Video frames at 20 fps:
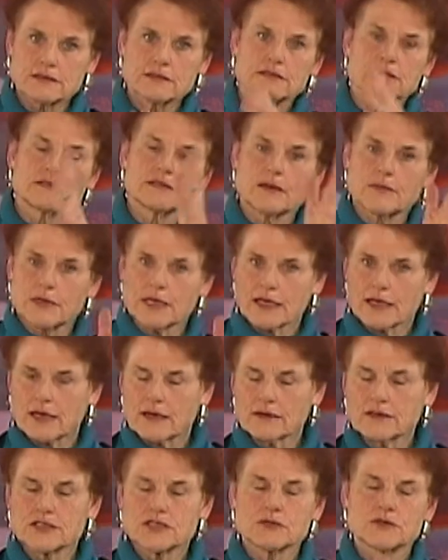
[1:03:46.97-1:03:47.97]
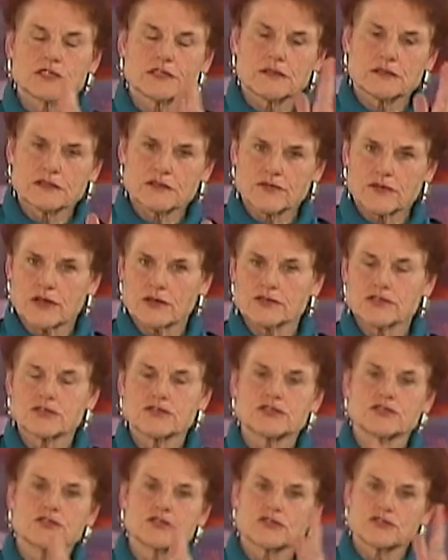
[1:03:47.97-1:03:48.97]
stomach out as a result of
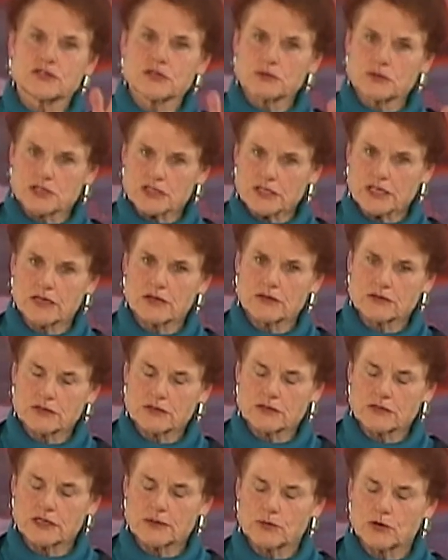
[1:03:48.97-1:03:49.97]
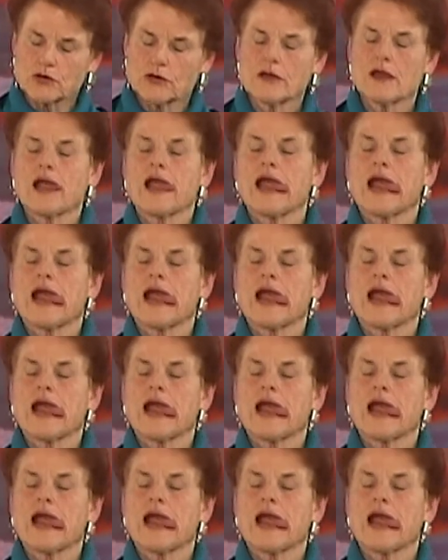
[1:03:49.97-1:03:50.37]
ulcer surgery, which they don't do anymore,